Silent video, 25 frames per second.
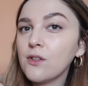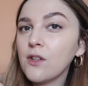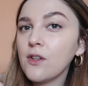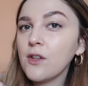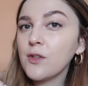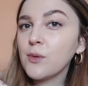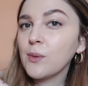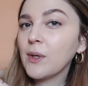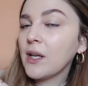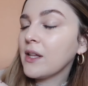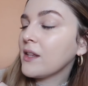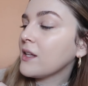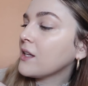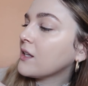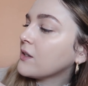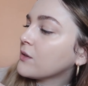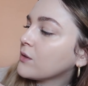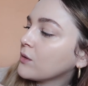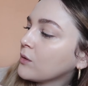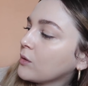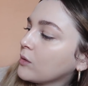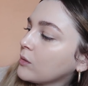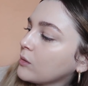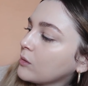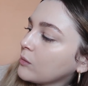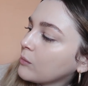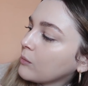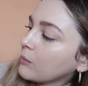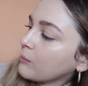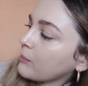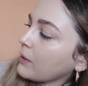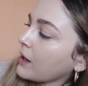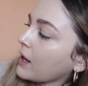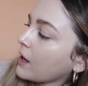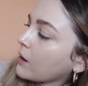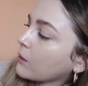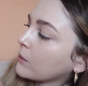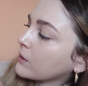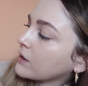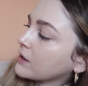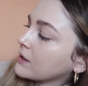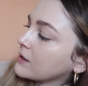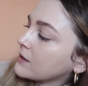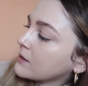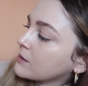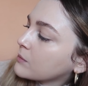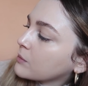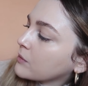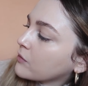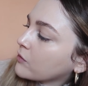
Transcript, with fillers: So this one I think is all powders.